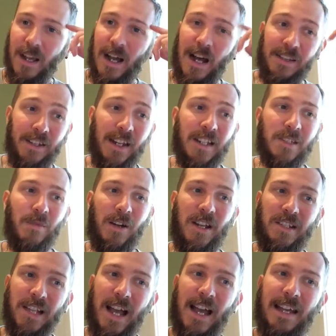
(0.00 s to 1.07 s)
The next one
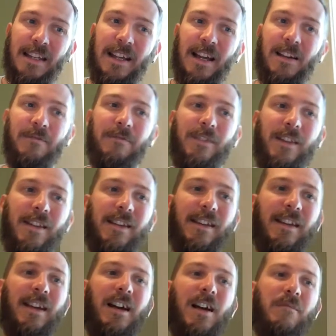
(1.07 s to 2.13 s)
is anger.
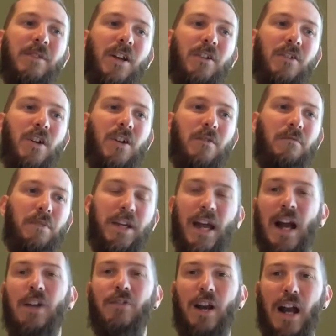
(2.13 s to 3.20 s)
Be
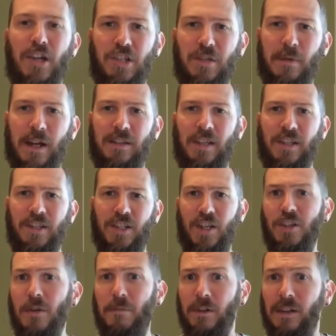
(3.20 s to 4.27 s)
outraged about this.
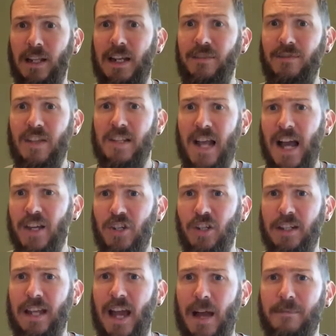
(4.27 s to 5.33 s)
Can you believe this
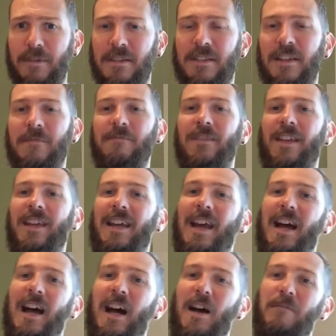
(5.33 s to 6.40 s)
actually happened?
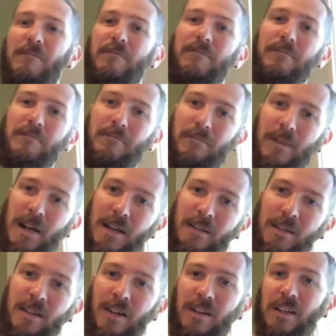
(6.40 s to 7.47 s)

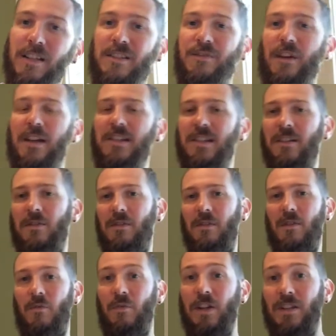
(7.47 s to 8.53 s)
Let's face it,
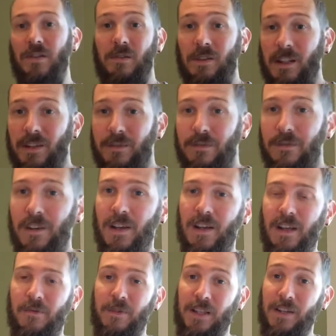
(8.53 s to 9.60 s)
we
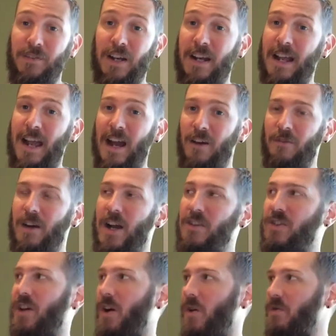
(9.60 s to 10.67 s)
live in an
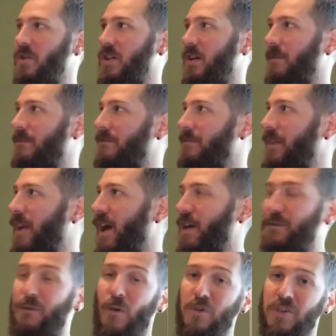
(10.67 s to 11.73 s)
outrage culture.
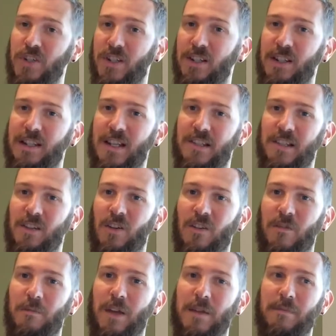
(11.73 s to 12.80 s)
Unfortunately, there's a lot
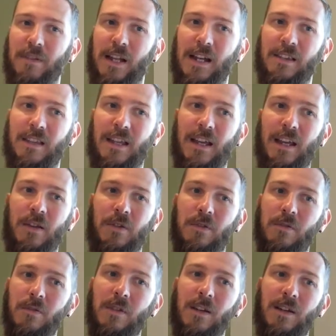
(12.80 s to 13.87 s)
of people out there who,